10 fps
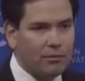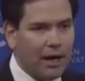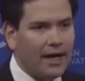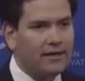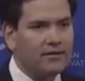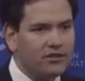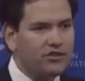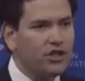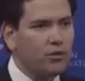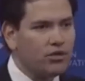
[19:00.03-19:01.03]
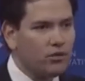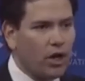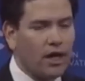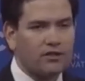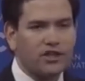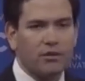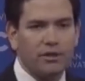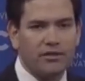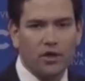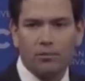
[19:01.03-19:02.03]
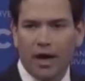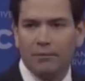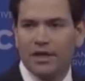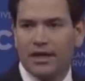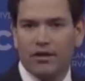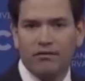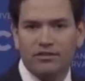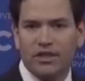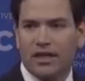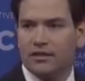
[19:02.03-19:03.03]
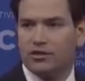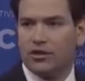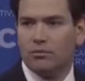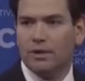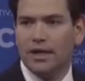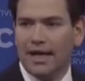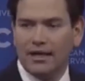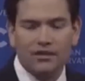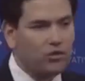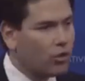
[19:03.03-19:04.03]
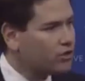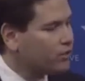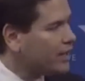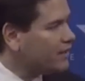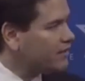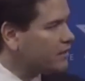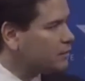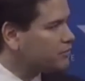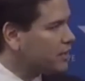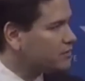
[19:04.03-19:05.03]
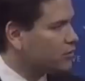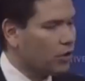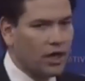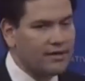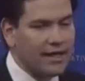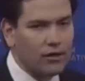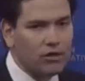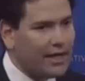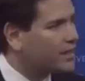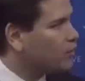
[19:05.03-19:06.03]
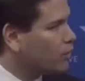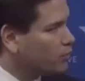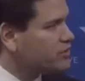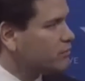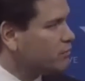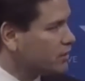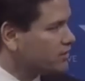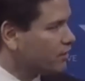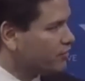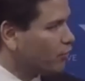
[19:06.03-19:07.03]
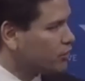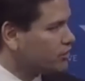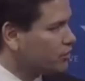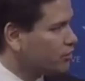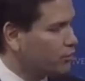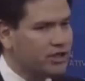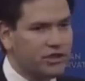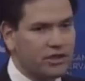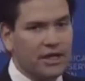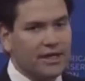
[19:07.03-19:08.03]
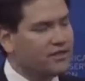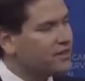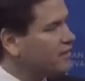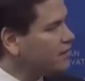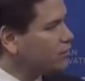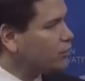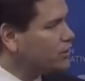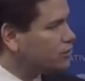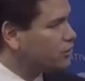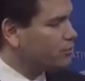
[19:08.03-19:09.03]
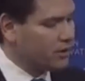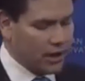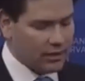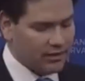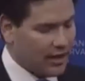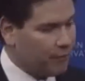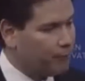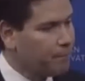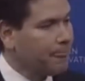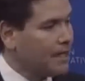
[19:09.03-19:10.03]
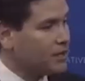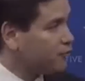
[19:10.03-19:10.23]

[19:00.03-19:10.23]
mind, this deal with Iran is going to be the ObamaCare of his second term, and he doesn't want to do anything that upsets Iran, and they don't like it when we send military force into the region because they think the region should belong to them. As